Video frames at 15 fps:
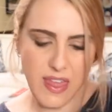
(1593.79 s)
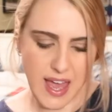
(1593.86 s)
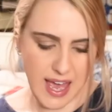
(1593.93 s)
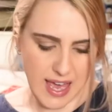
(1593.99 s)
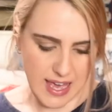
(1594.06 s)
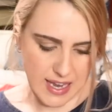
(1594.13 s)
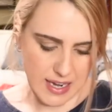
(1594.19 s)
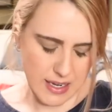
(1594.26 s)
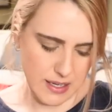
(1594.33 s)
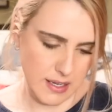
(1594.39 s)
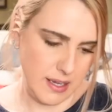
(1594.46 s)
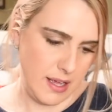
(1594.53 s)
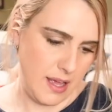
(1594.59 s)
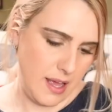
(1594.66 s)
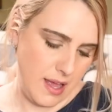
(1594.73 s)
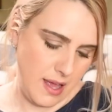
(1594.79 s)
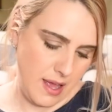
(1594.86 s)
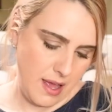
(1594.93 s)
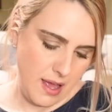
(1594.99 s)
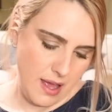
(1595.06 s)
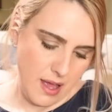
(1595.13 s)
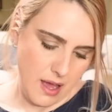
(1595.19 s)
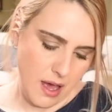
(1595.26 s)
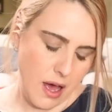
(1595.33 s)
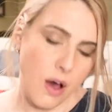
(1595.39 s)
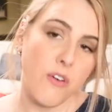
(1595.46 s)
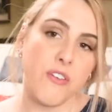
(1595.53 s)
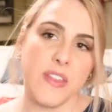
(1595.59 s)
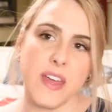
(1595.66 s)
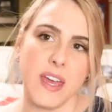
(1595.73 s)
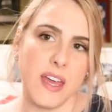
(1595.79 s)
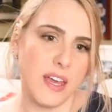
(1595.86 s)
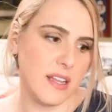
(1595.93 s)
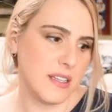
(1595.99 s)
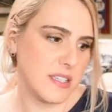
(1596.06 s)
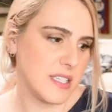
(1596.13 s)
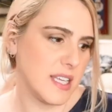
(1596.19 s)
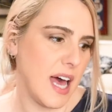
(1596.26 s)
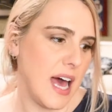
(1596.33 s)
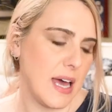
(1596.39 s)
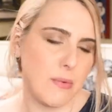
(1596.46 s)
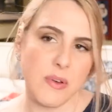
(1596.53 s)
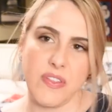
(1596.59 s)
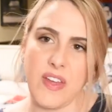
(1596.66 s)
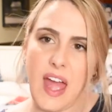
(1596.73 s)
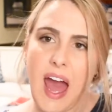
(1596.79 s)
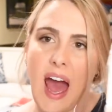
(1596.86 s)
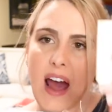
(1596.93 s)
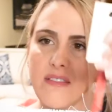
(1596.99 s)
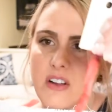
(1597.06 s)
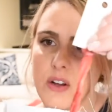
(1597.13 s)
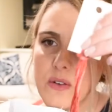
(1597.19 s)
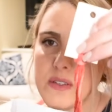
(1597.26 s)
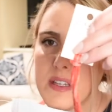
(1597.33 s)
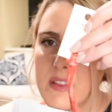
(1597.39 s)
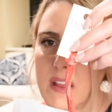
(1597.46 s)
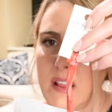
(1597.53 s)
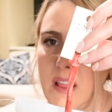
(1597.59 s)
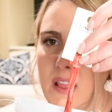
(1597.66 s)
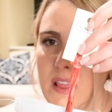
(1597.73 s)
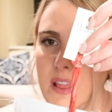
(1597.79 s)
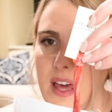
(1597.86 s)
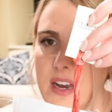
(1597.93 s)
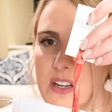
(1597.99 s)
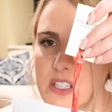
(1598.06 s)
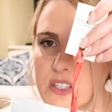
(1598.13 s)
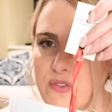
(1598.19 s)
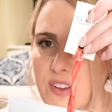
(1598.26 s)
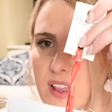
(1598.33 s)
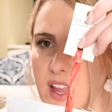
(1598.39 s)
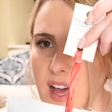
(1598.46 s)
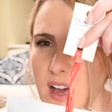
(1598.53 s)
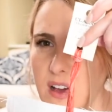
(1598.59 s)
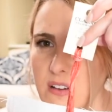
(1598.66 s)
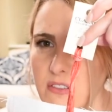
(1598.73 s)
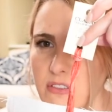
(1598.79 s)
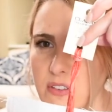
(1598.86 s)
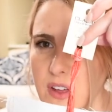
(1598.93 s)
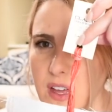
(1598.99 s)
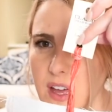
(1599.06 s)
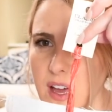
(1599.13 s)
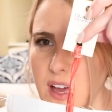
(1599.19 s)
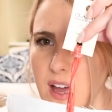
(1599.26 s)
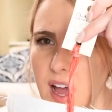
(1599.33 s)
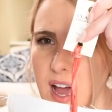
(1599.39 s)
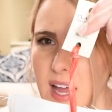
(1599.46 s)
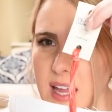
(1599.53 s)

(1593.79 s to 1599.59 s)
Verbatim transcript: then for the inside with the arrows and the letters for love, I